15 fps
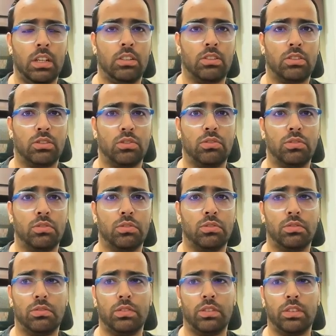
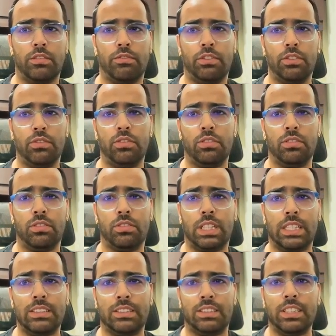So if you
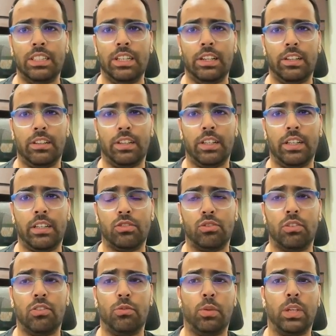can see here, right,
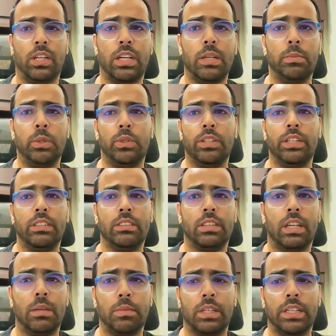so what I am doing is
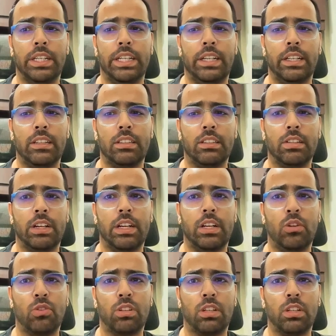I'm creating the thread
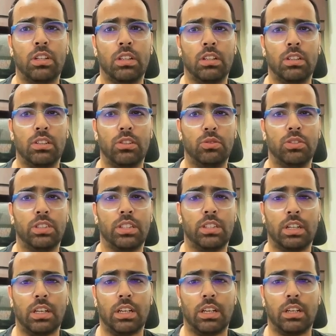local
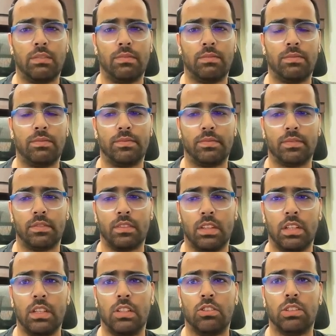user.
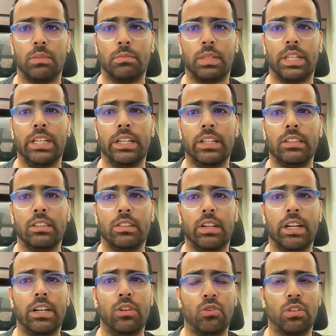So I'm creating the
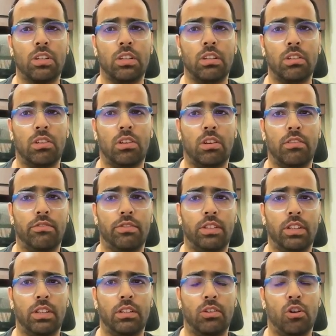thread local of
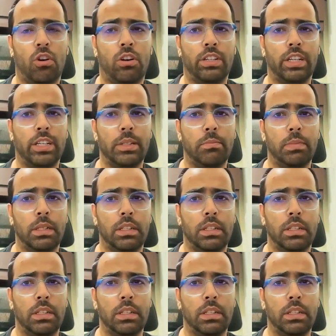long type,